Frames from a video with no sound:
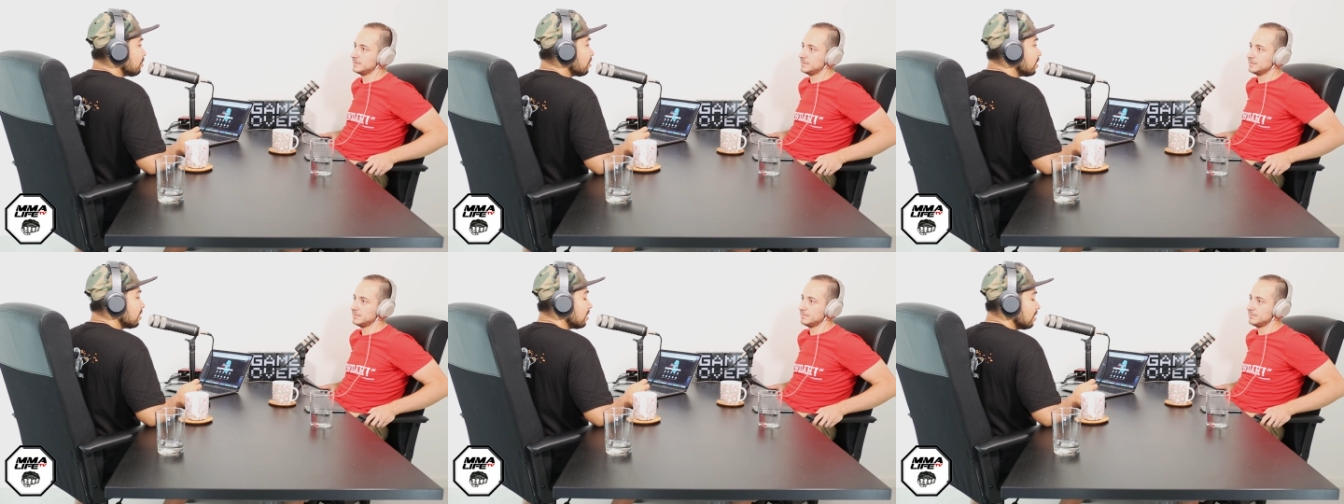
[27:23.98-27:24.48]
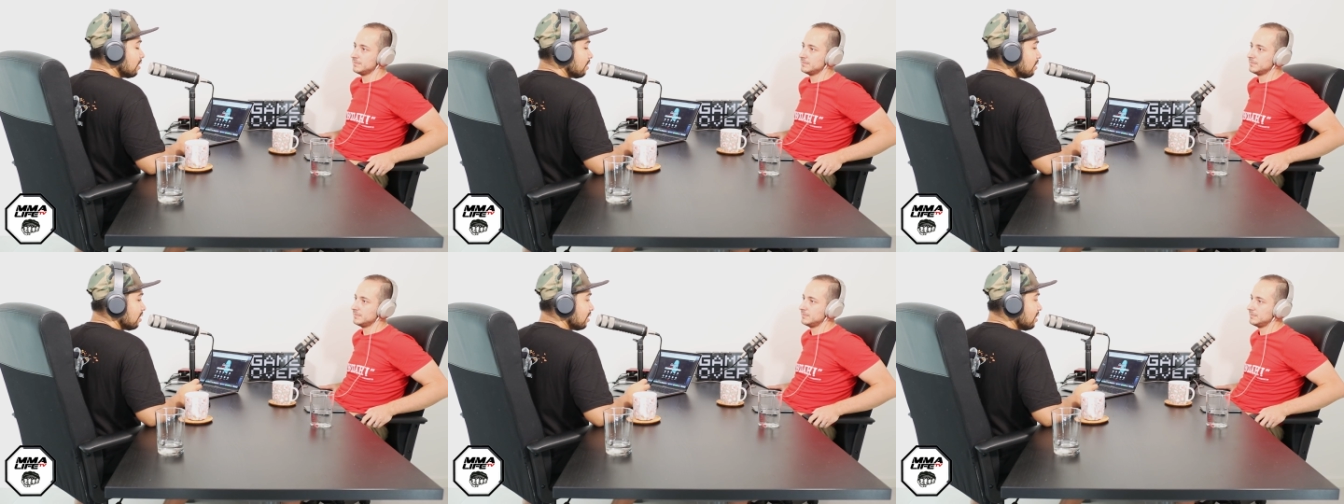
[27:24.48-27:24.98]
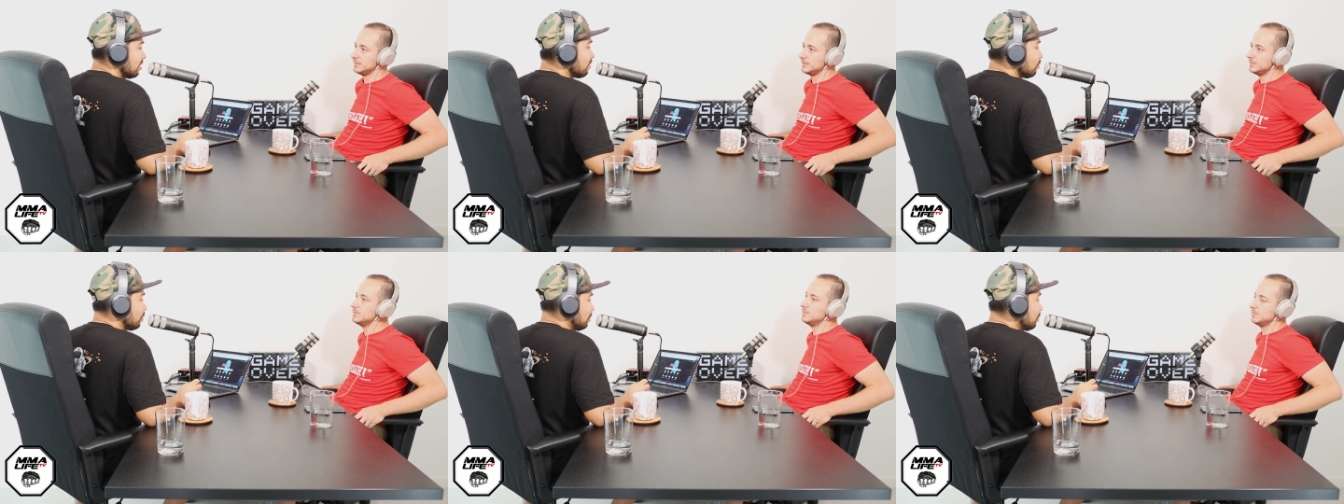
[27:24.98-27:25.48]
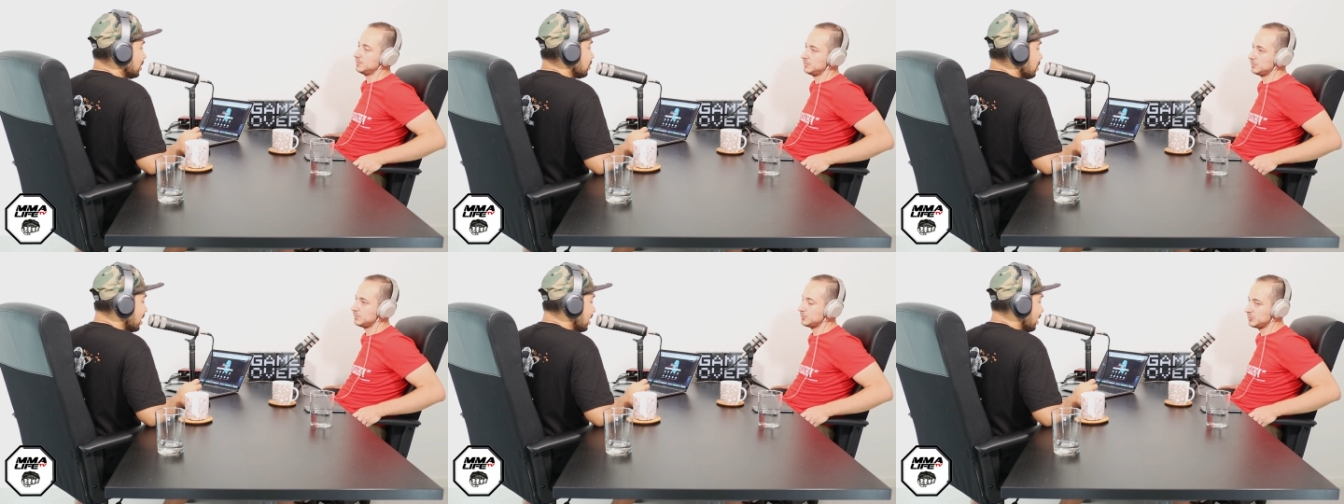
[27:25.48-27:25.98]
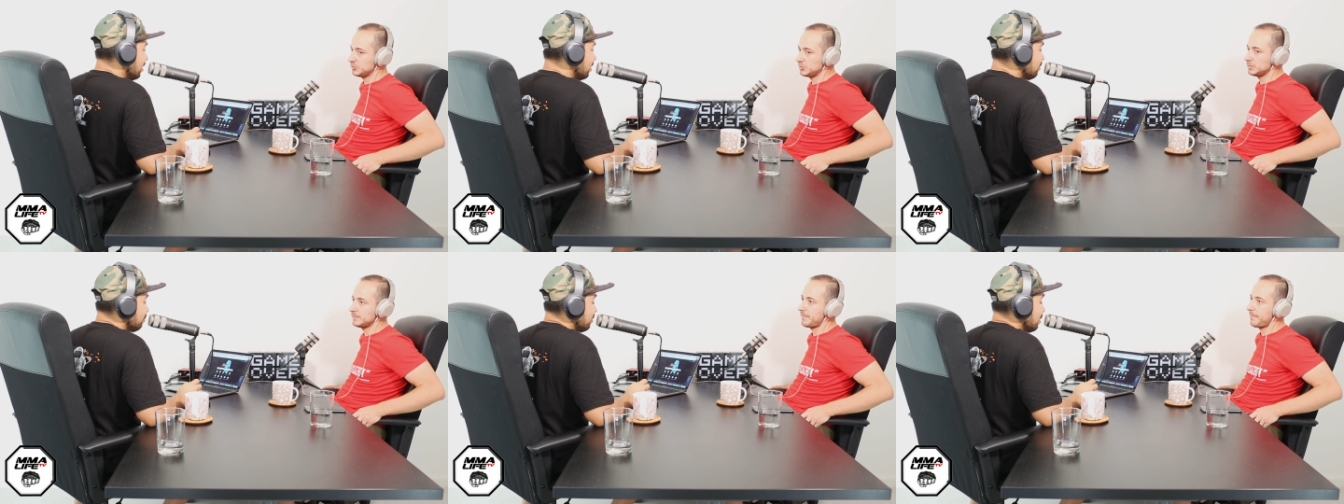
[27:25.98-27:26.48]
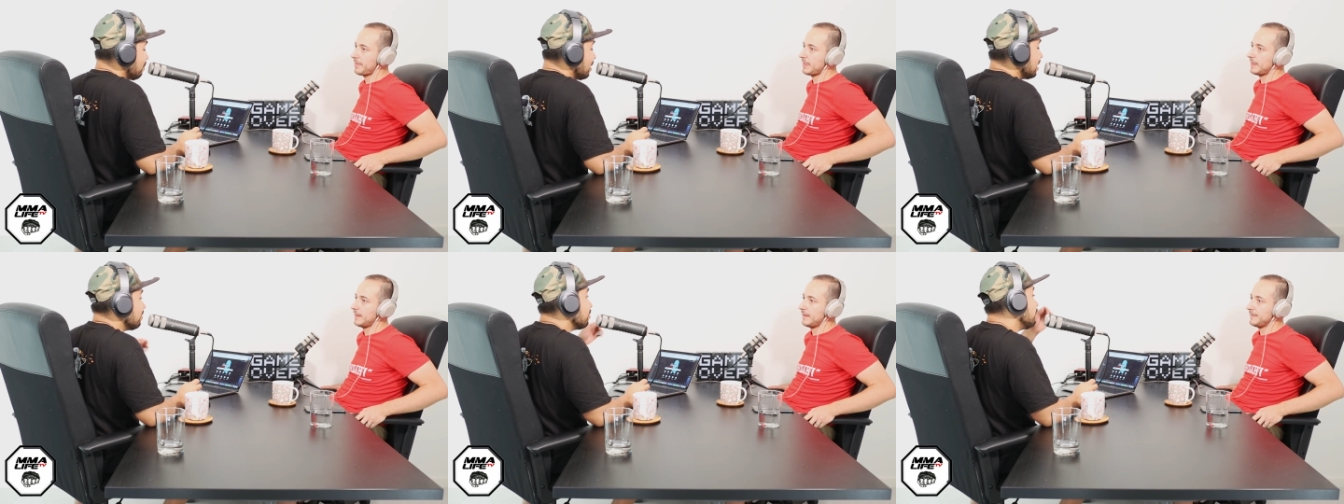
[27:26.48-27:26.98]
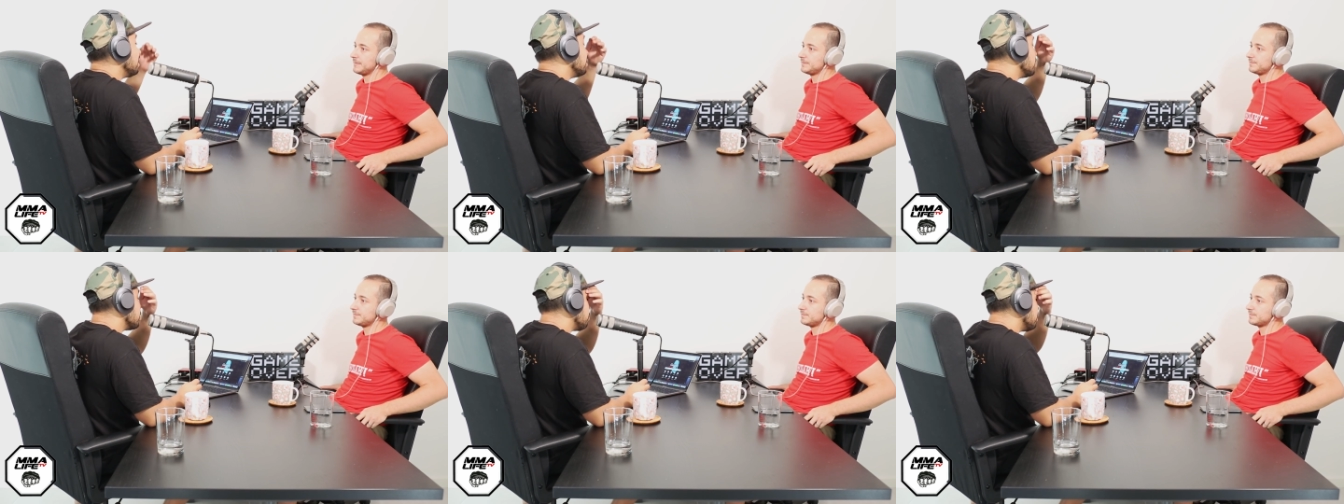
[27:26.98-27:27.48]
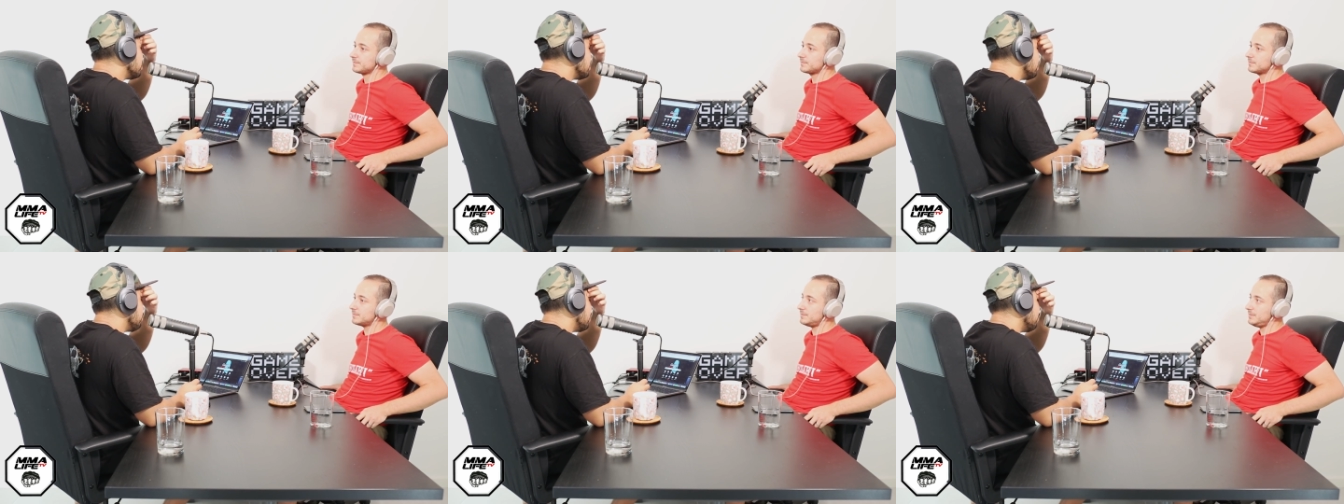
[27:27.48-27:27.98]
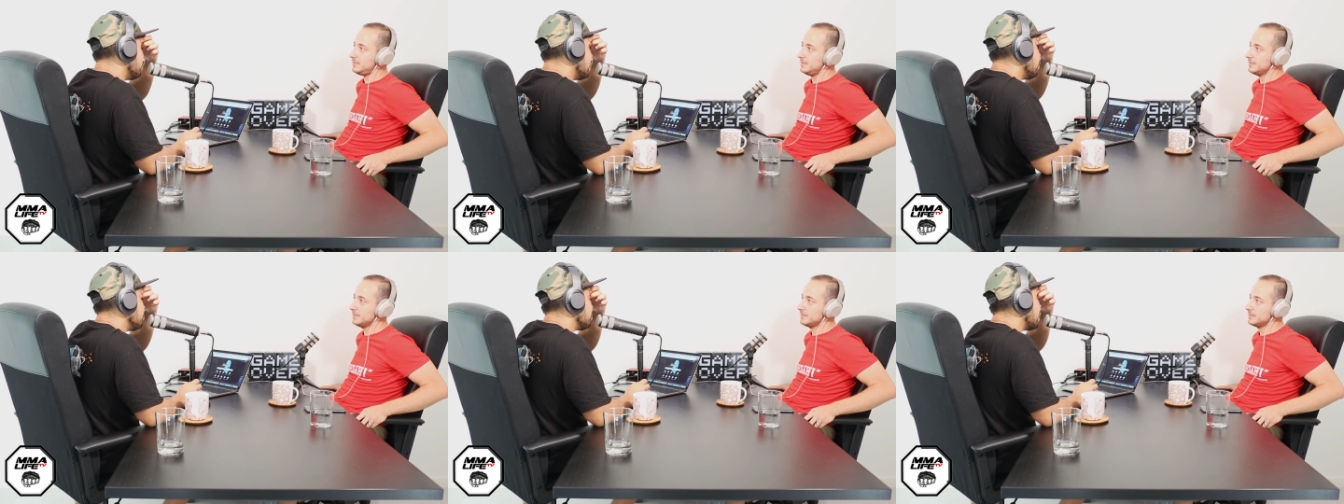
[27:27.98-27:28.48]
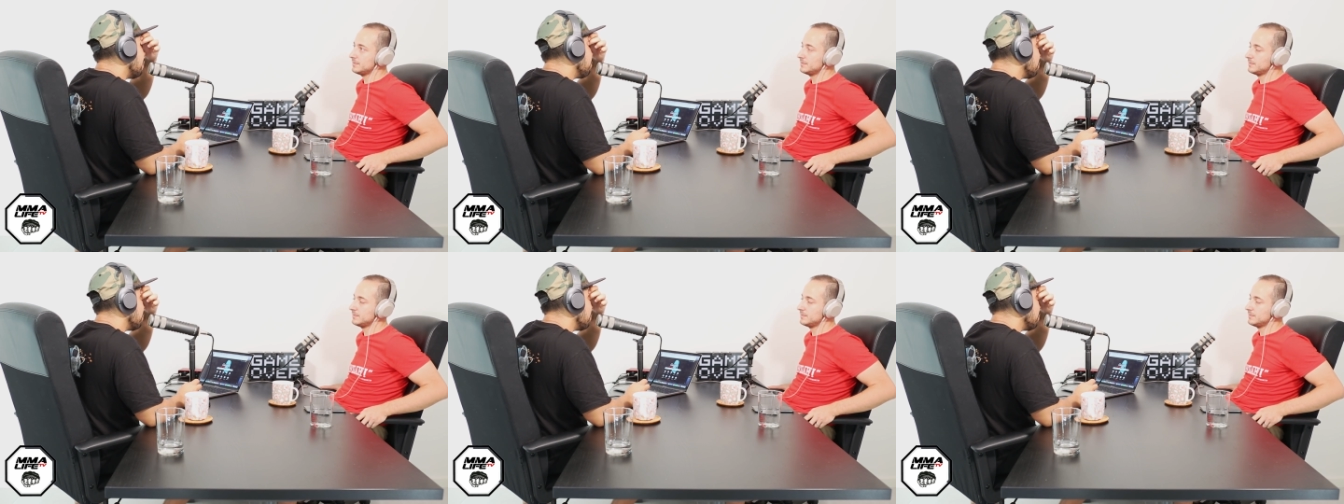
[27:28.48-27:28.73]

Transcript: different mm. when you're there, and there might even be adjustments there. But but how do you game